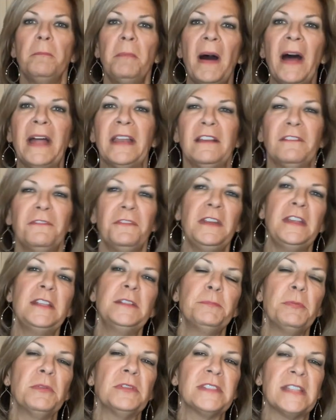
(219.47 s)
But if these
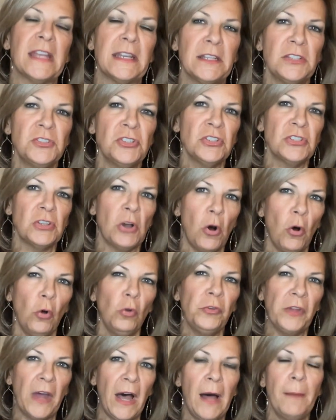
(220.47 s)
percentages
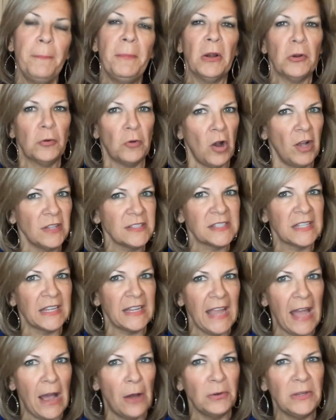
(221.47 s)
hold up across the
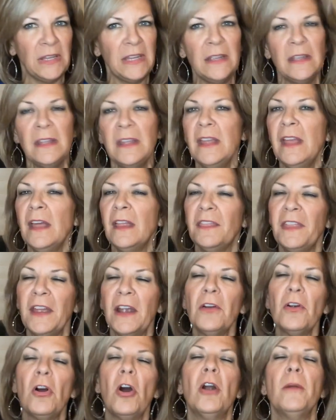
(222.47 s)
county,
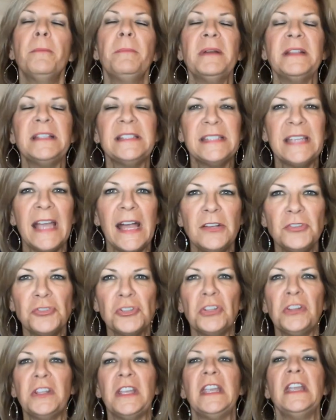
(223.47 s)
there are
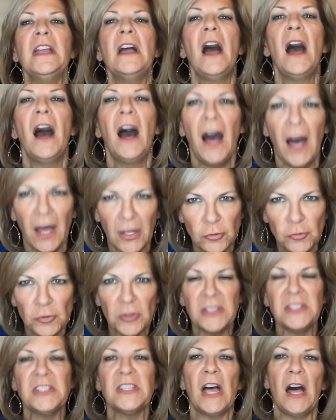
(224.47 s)
potentially
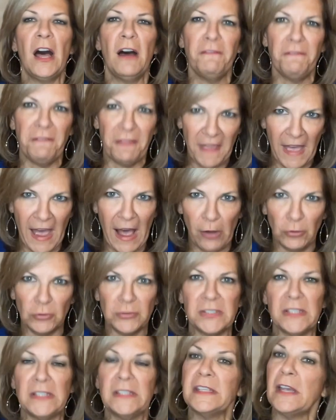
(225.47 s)
hundreds of
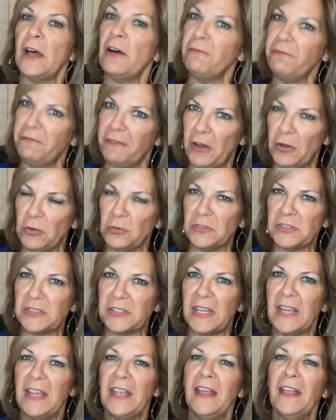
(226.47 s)
thousands of
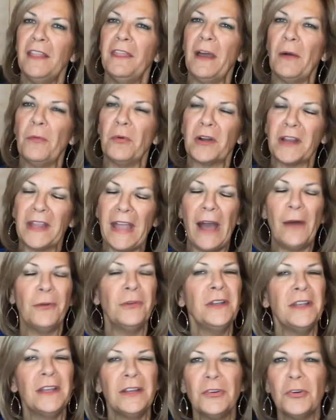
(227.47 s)
votes that were
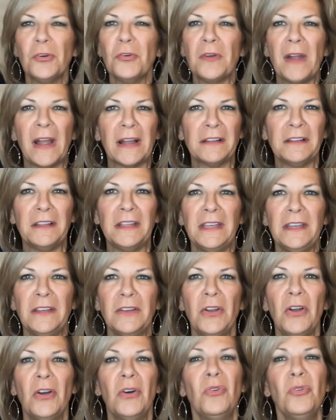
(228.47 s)
counted incorrectly
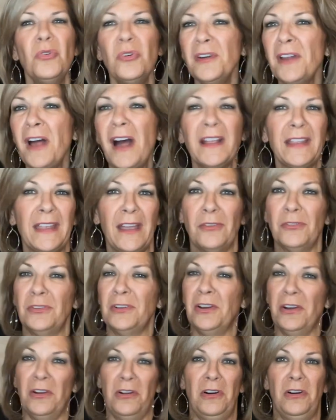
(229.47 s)
or not
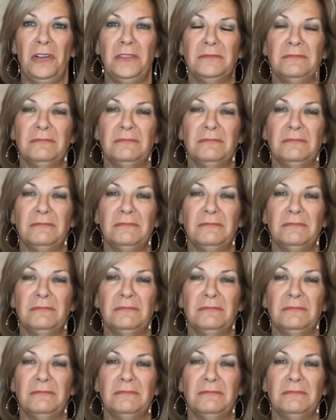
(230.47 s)
counted at all.